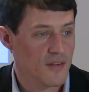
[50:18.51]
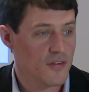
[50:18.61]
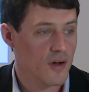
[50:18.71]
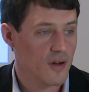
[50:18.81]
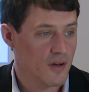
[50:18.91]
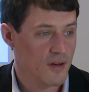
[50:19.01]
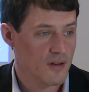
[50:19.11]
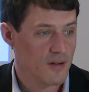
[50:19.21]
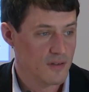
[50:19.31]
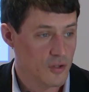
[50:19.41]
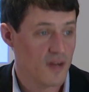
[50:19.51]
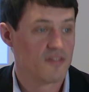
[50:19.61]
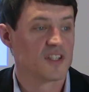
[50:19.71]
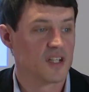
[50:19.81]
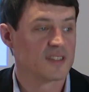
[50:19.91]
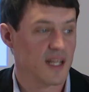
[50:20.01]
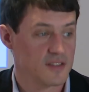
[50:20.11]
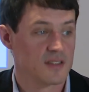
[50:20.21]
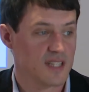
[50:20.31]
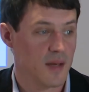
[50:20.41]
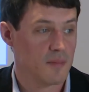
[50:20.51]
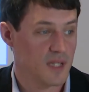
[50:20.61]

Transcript: the coefficients are the same,